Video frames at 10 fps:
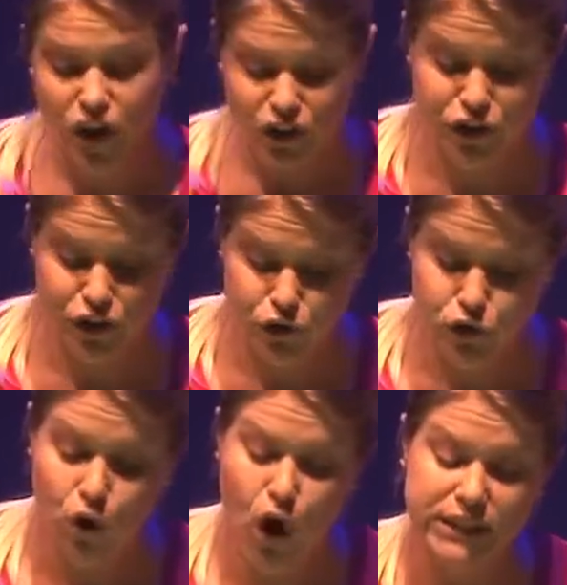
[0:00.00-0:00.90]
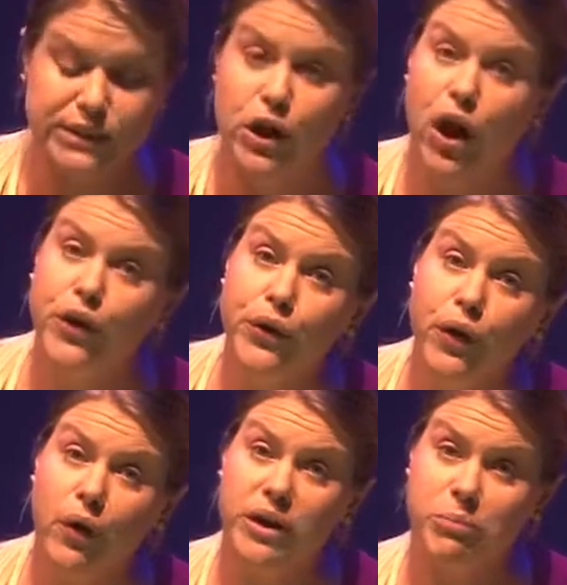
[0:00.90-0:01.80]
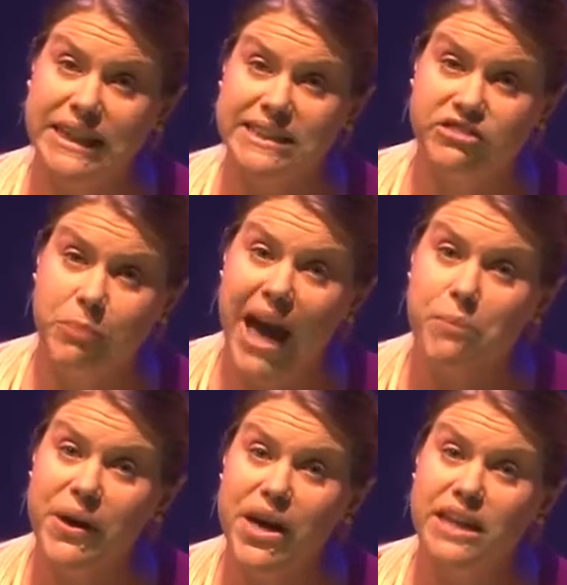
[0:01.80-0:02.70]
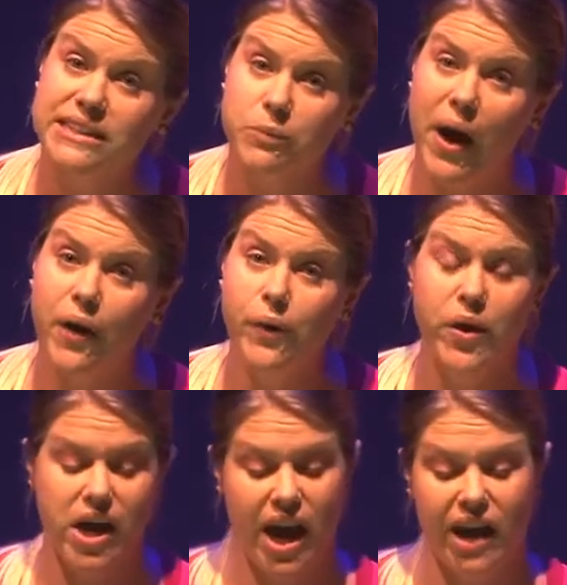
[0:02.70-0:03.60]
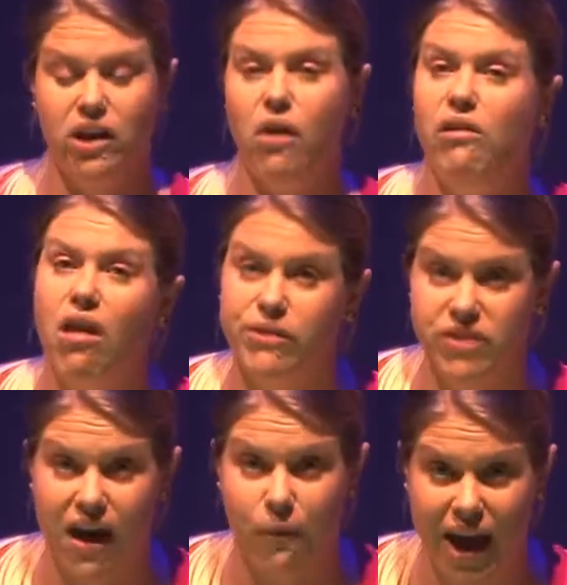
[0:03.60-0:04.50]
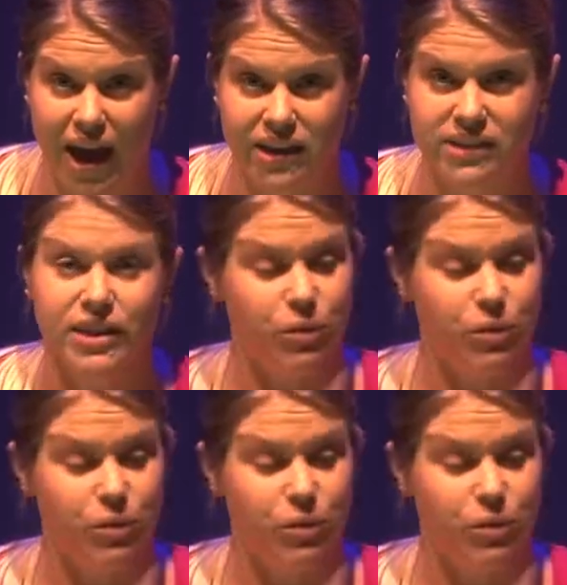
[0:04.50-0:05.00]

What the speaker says: to just draw a circle on a piece of paper as well and go along that way.